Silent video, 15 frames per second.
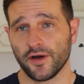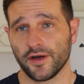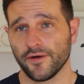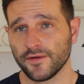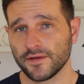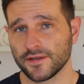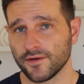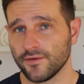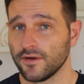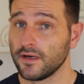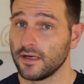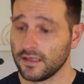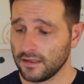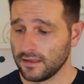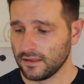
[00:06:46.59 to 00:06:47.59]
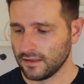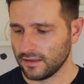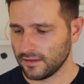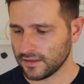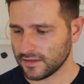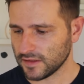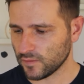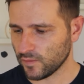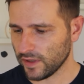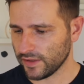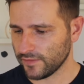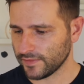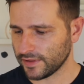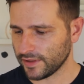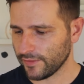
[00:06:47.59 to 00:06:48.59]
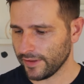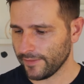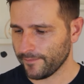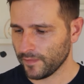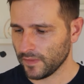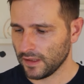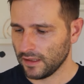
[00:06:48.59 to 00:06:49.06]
going to, this is where you would do it.